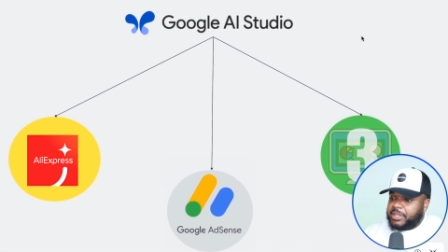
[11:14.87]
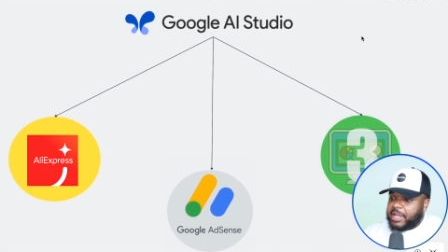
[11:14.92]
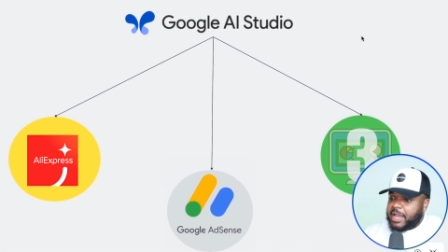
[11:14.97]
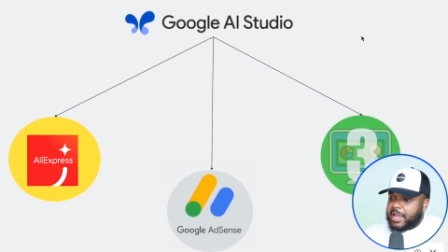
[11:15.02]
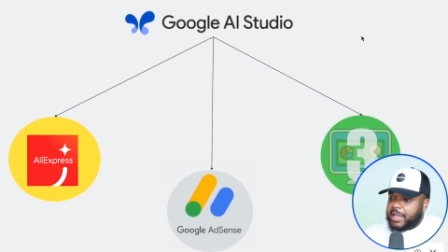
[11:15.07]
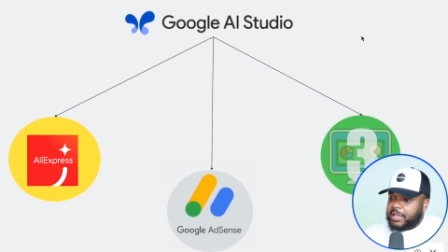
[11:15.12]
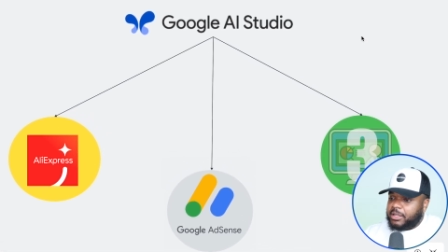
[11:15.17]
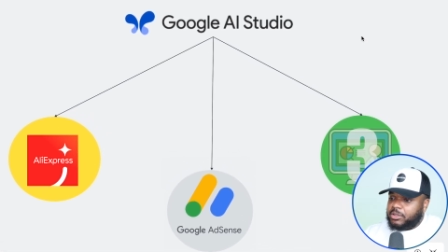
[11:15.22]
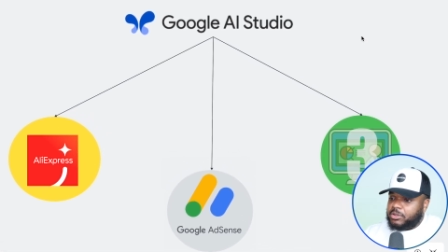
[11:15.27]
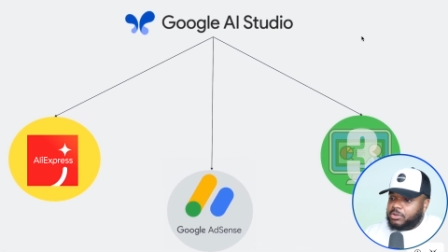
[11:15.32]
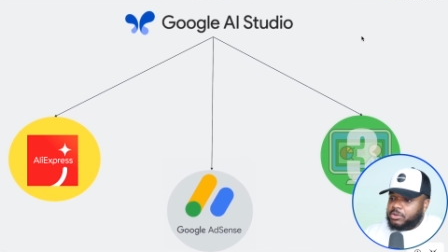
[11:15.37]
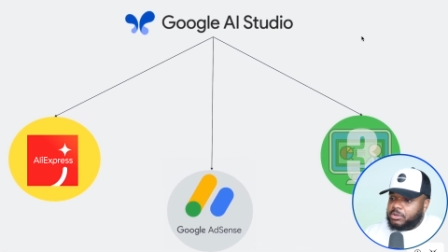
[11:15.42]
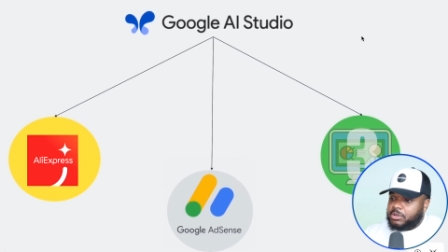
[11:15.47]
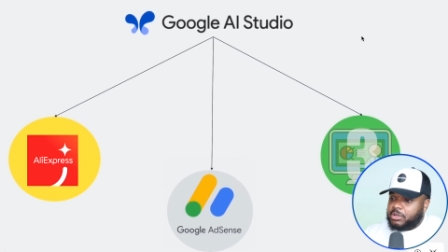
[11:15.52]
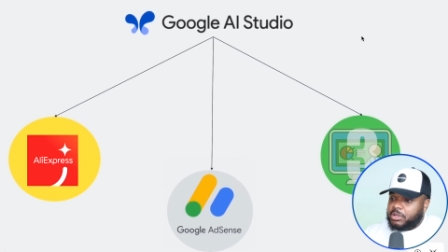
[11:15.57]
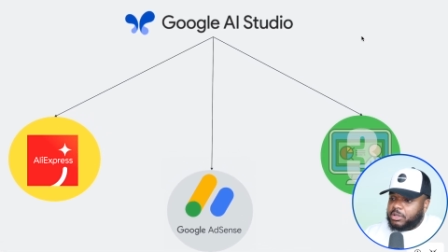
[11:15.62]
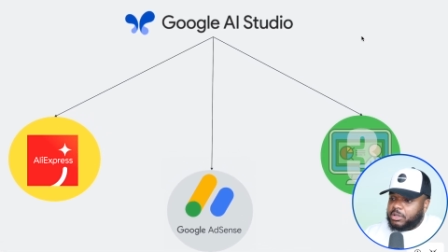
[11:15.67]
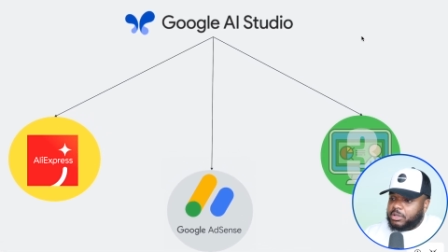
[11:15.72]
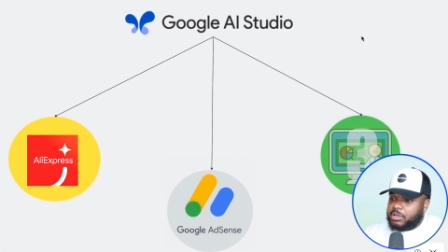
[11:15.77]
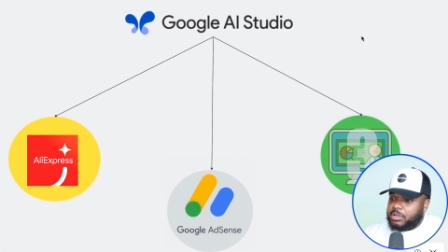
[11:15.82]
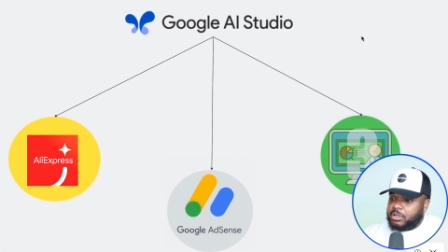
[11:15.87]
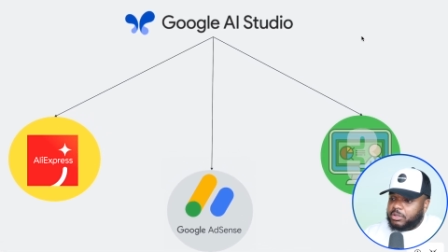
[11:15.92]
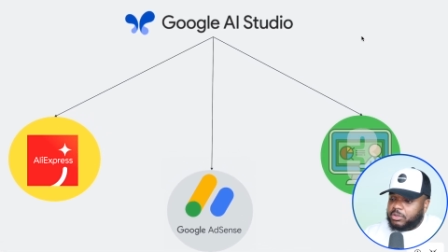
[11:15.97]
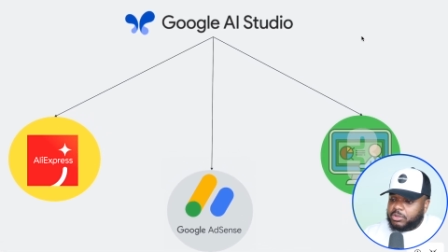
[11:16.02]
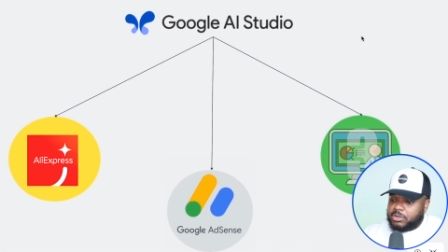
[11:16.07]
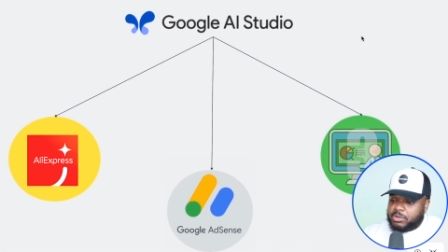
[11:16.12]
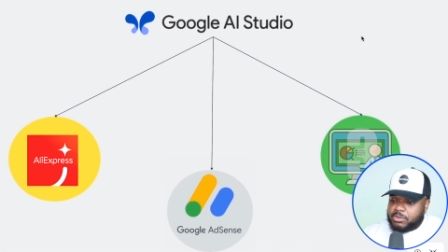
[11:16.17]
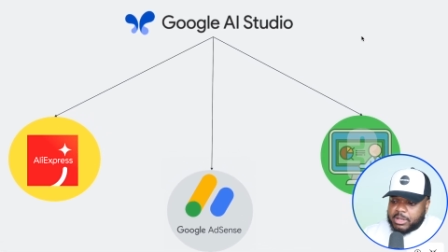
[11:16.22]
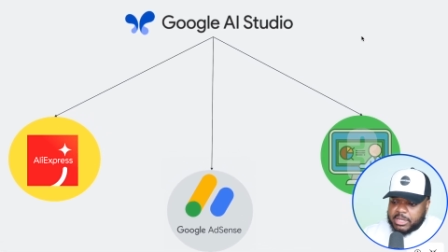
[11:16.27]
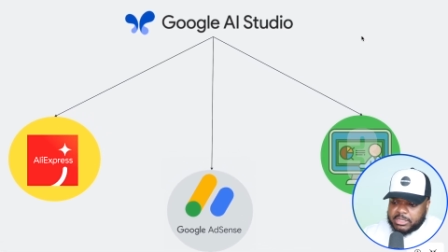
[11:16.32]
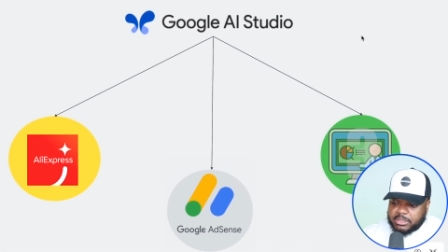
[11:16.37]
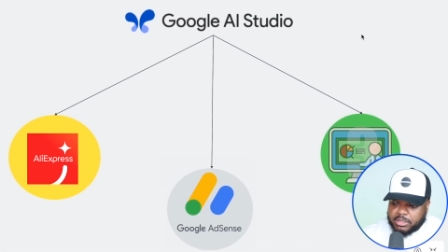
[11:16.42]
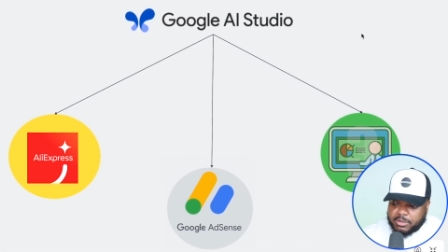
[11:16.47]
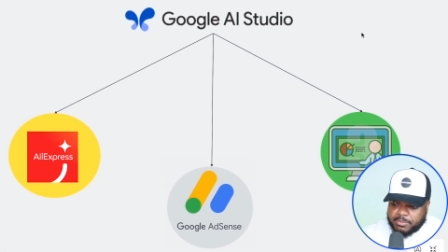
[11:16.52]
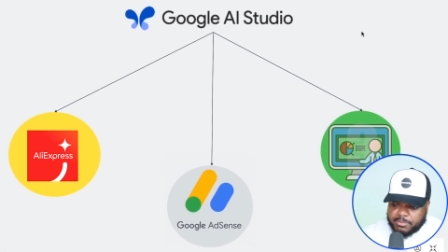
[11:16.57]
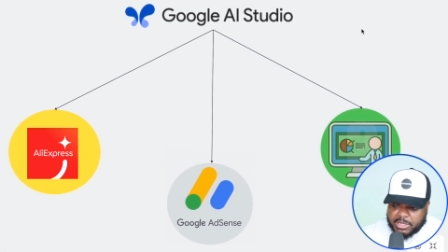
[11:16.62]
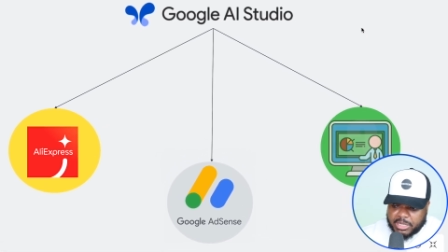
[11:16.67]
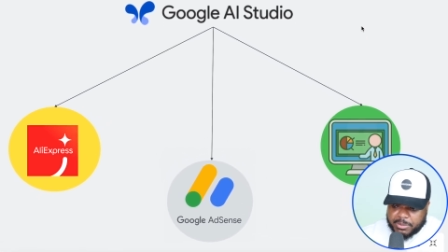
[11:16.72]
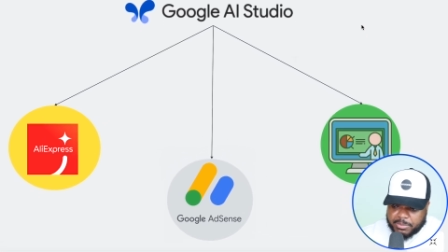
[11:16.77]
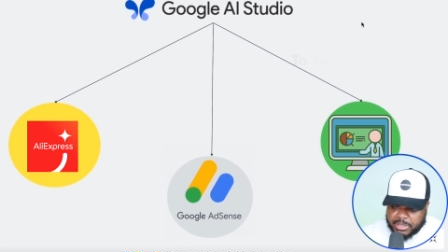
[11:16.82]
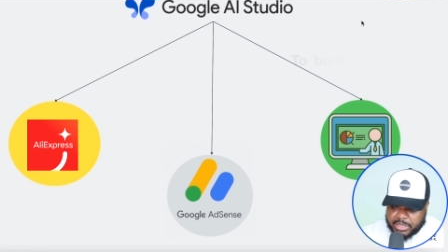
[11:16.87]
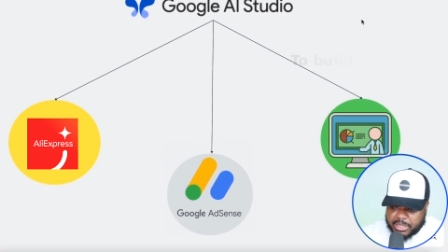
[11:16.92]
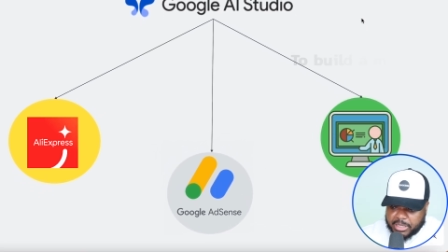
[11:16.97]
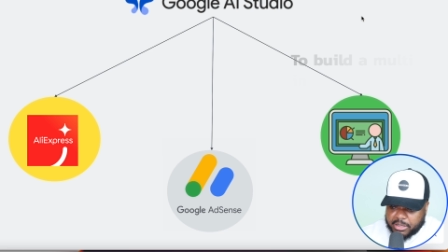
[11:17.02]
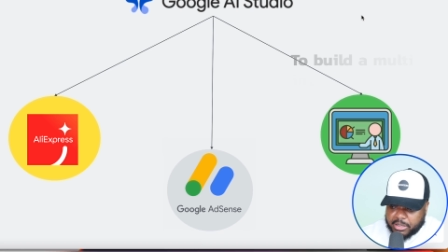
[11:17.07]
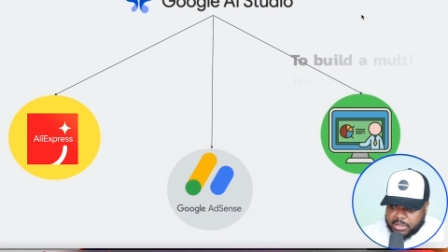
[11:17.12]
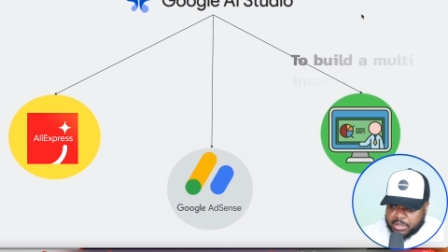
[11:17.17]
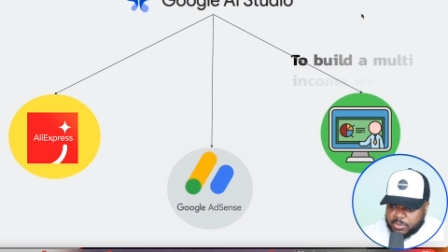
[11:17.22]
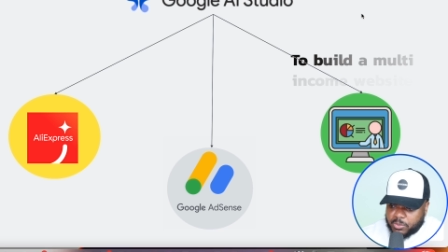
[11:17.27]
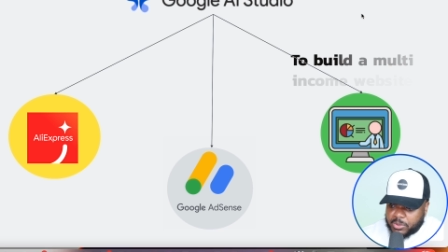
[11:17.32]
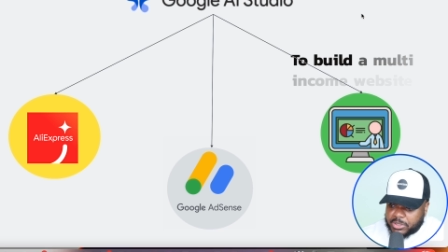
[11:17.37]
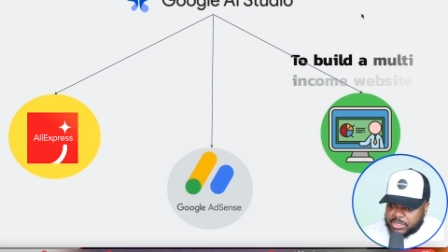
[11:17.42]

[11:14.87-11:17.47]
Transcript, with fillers: that you can do as a complete beginner,